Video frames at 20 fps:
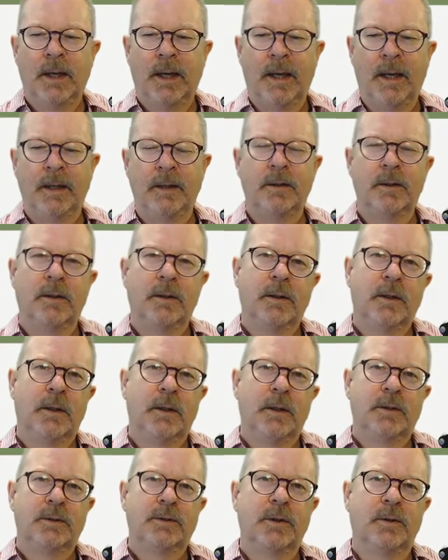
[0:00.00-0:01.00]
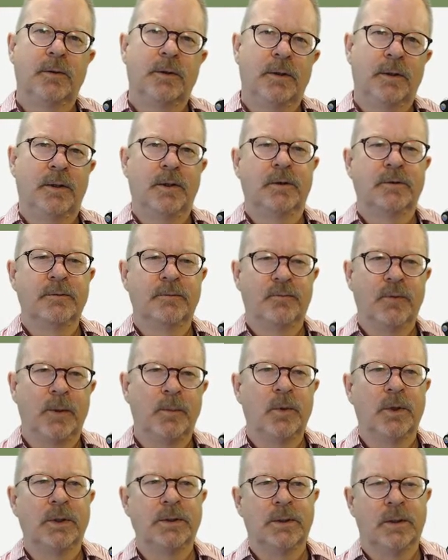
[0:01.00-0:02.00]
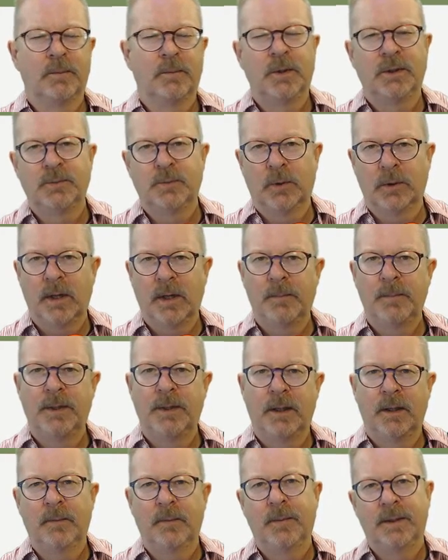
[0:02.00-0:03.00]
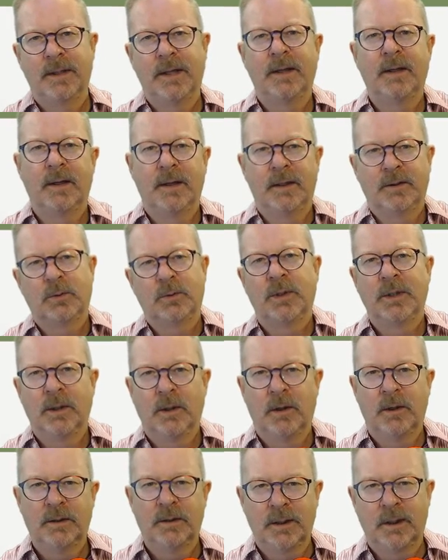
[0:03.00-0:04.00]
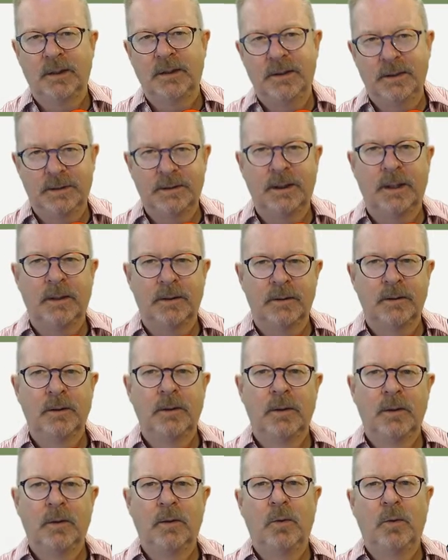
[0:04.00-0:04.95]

And so there's some frameworks that are much more complicated, but it's really hard to detect